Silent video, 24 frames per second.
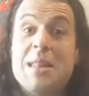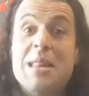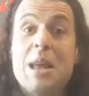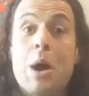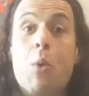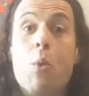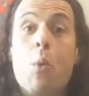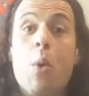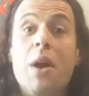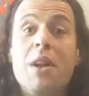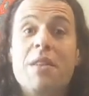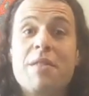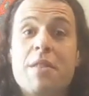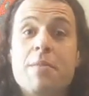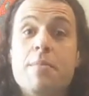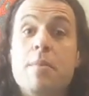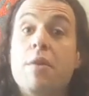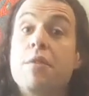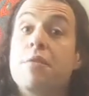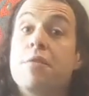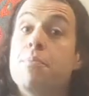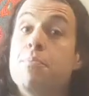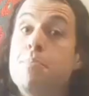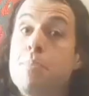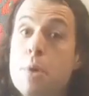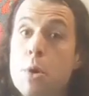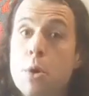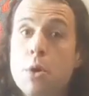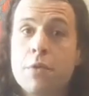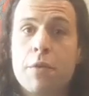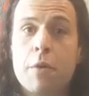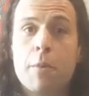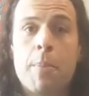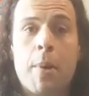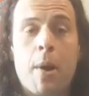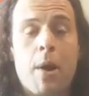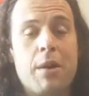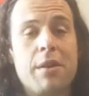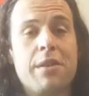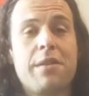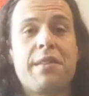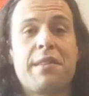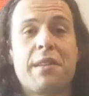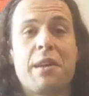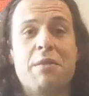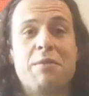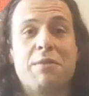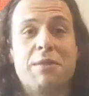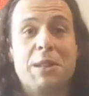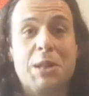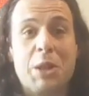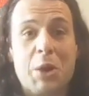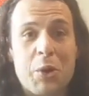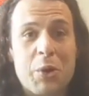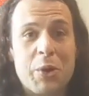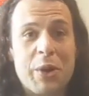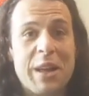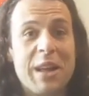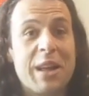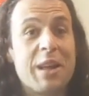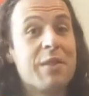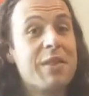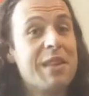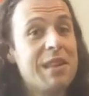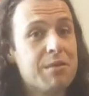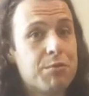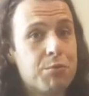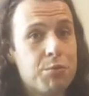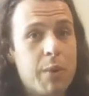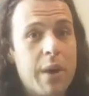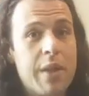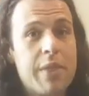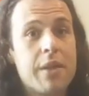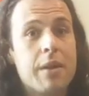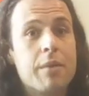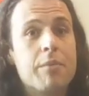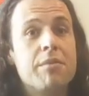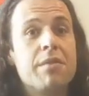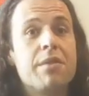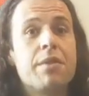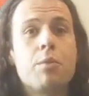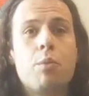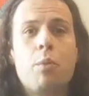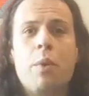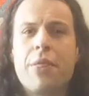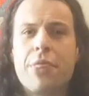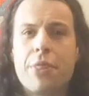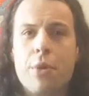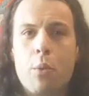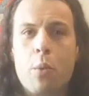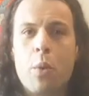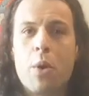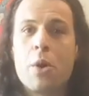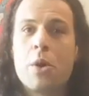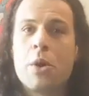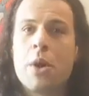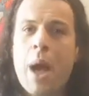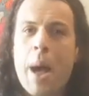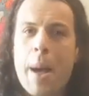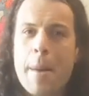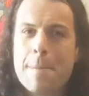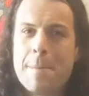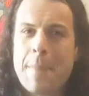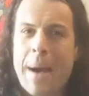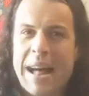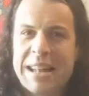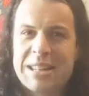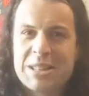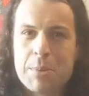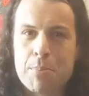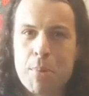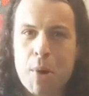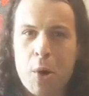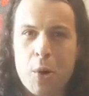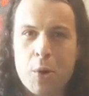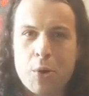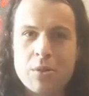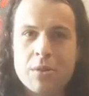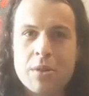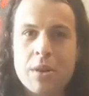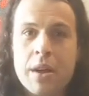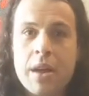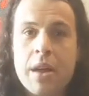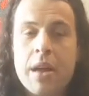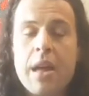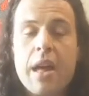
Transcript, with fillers: Now, one of the most beautiful parts of learning these rhythms with the word patapon